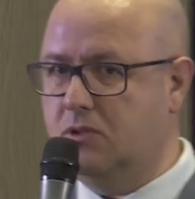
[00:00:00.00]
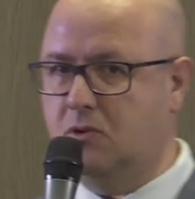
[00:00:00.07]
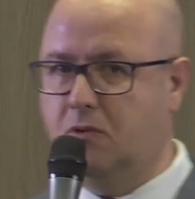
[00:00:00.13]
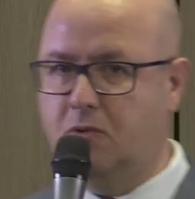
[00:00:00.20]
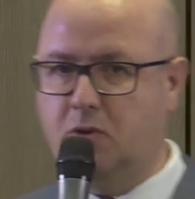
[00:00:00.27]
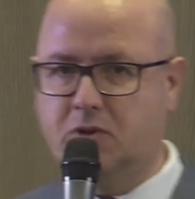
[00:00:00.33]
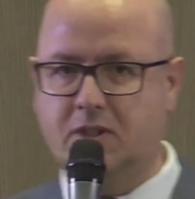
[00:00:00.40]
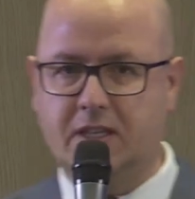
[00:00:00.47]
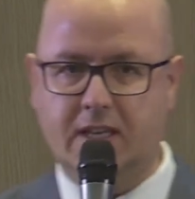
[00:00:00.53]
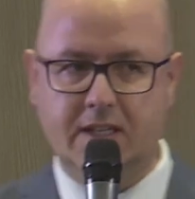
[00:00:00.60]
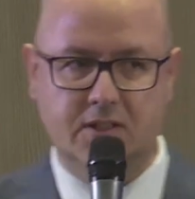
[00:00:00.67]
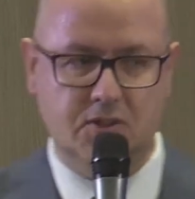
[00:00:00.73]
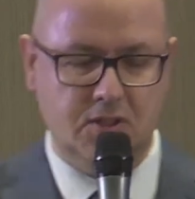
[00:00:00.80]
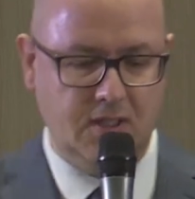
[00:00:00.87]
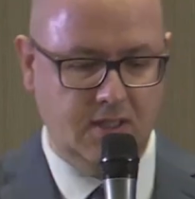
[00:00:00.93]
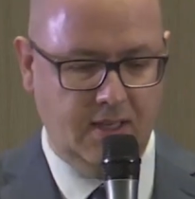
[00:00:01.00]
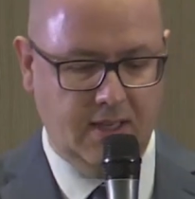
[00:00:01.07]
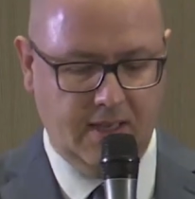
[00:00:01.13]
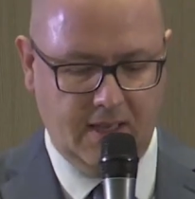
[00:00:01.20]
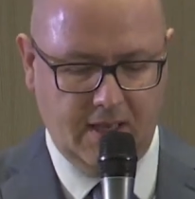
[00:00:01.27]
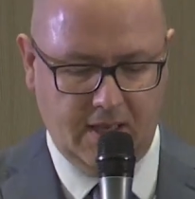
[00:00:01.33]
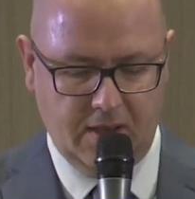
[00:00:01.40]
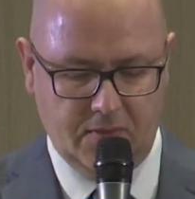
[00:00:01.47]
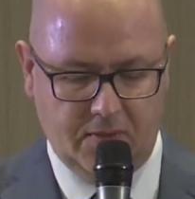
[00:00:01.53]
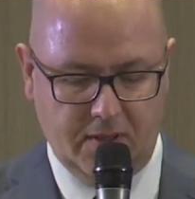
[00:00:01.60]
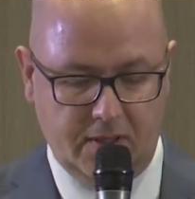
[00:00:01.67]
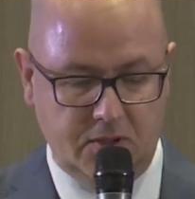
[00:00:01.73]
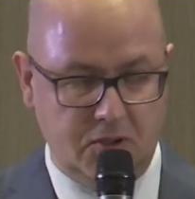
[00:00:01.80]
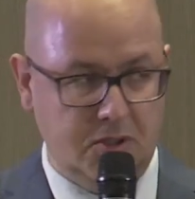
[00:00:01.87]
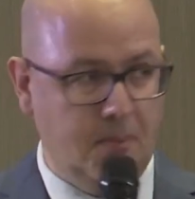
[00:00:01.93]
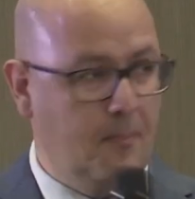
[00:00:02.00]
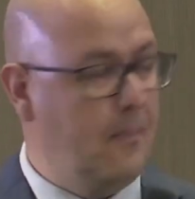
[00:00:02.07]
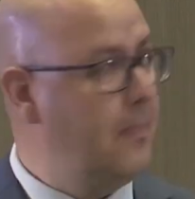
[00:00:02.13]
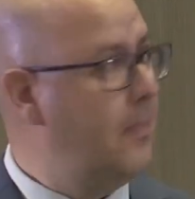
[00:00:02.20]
so floating energy, FLNG.